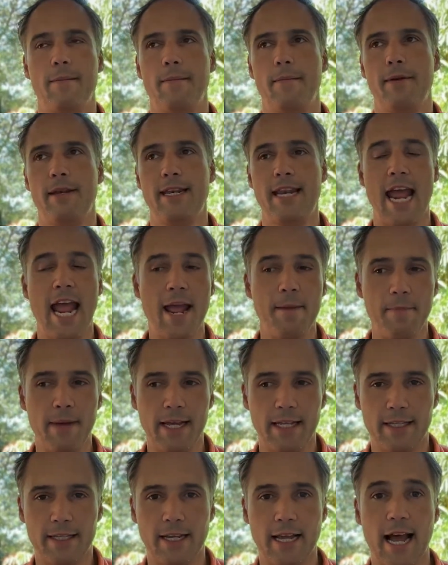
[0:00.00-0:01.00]
name
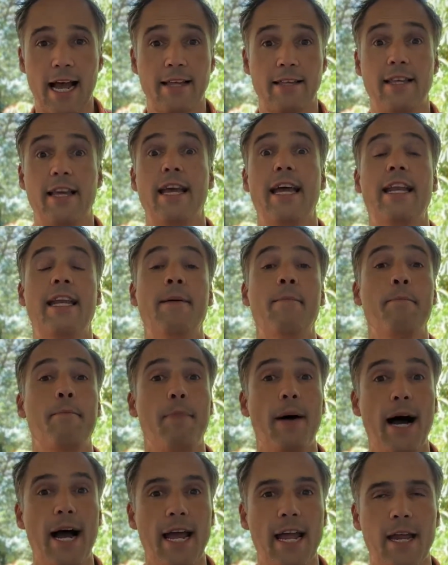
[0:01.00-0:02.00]
it as an
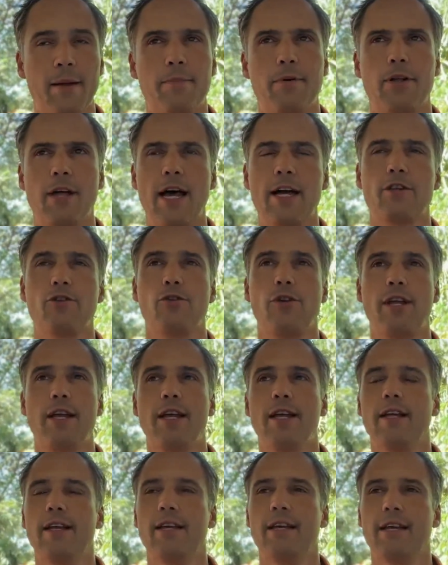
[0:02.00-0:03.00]
empire, but actually
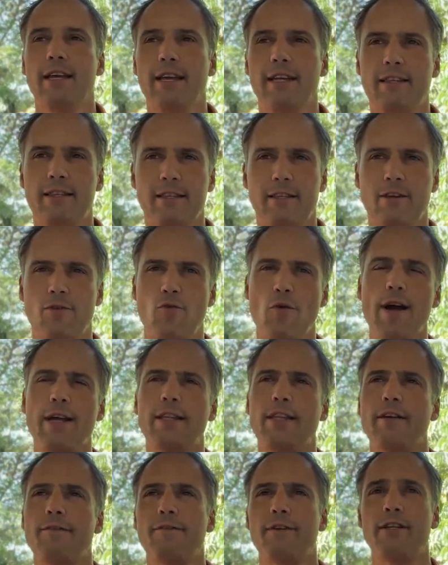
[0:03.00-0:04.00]
it's quite
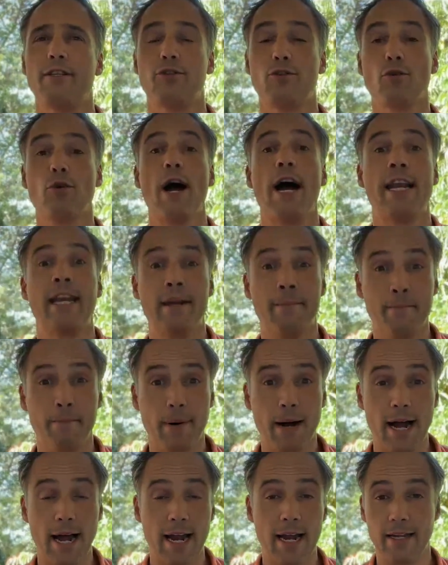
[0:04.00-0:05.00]
different to an
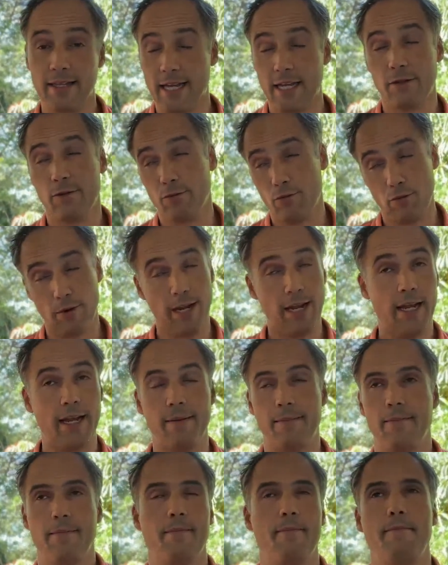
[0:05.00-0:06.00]
empire that we
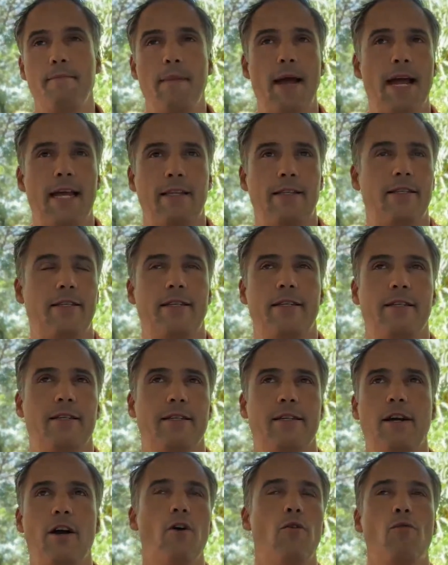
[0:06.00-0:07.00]
met,
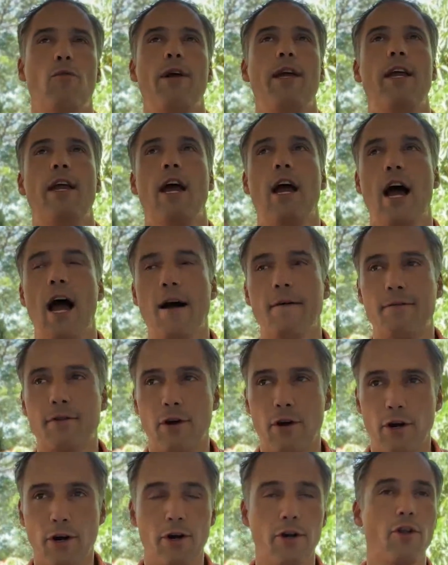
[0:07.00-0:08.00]
we have
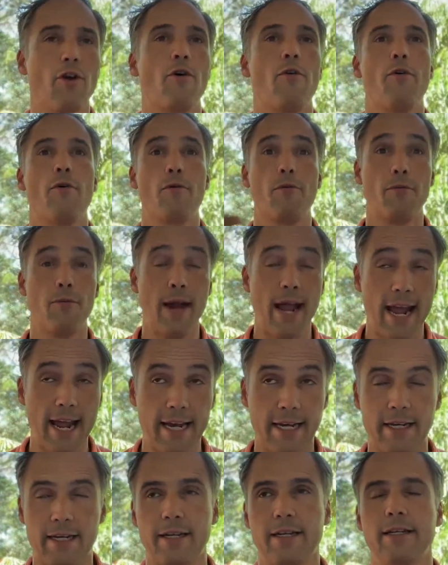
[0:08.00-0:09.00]
heard or
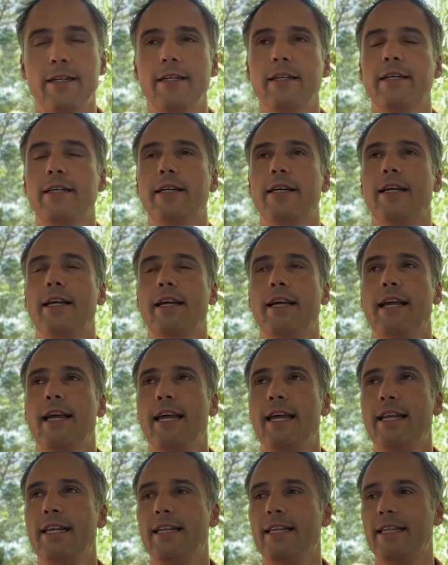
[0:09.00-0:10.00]
read
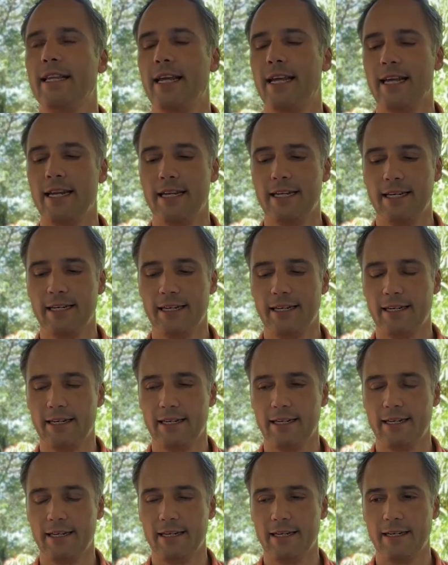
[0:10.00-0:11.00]

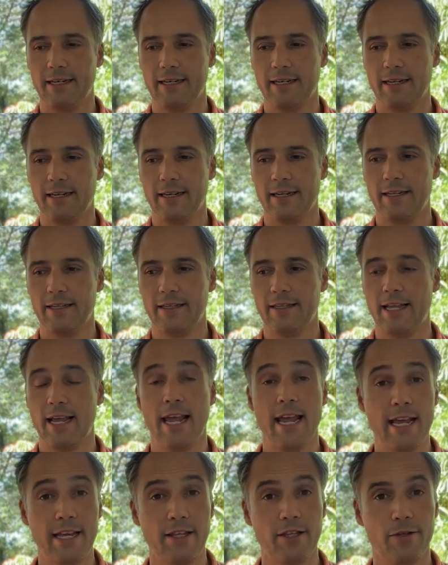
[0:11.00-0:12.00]
in the
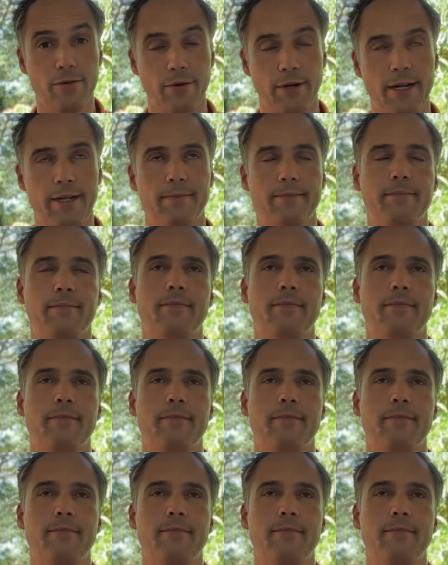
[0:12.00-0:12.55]
history.